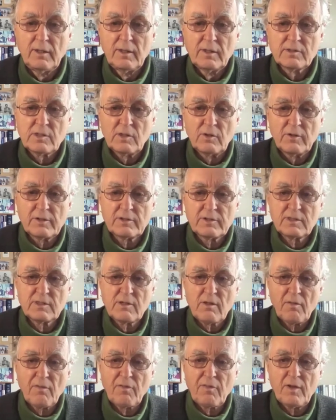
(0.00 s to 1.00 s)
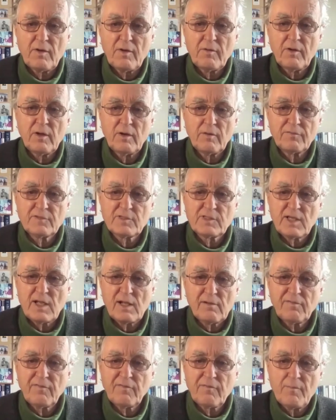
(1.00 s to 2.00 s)
So it's a theory of
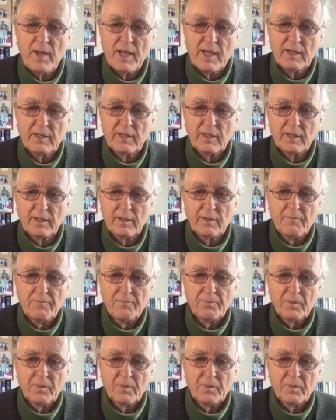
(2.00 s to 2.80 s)
self-making,